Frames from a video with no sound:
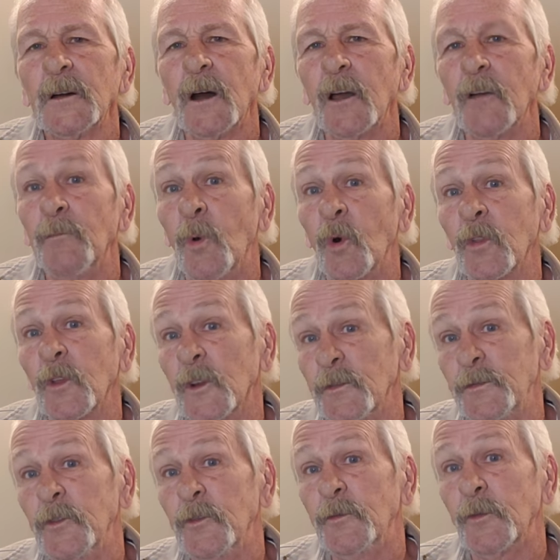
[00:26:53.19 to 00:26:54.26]
I have more than a
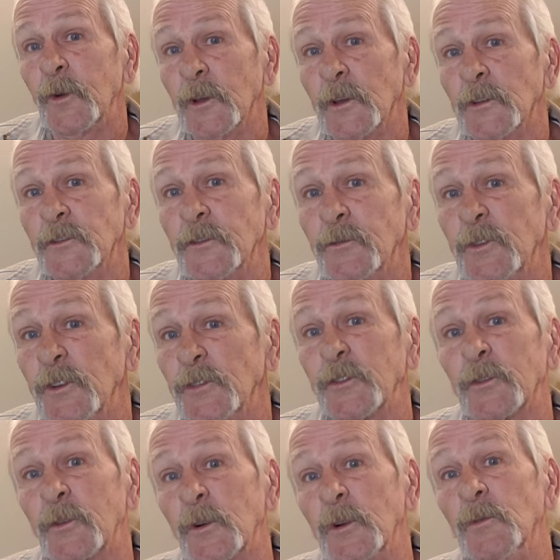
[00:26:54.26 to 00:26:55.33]
few friends who
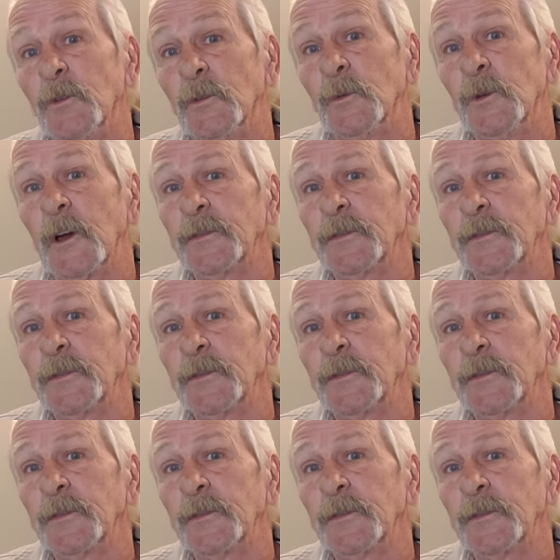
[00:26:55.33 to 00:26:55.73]
disagree with me.